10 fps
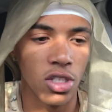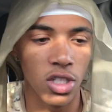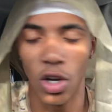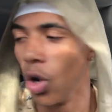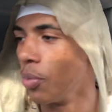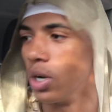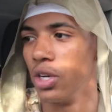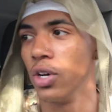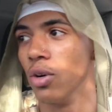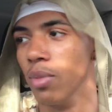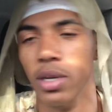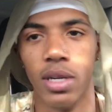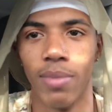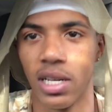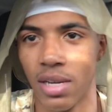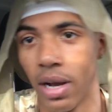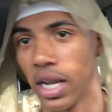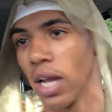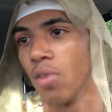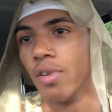to go open her door, but then by the time I
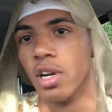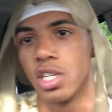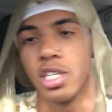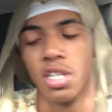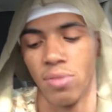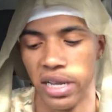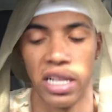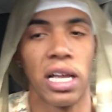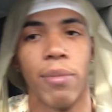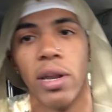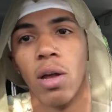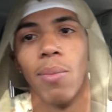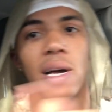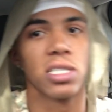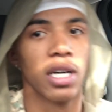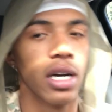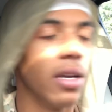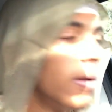got over there, she ended up climbing out of my side.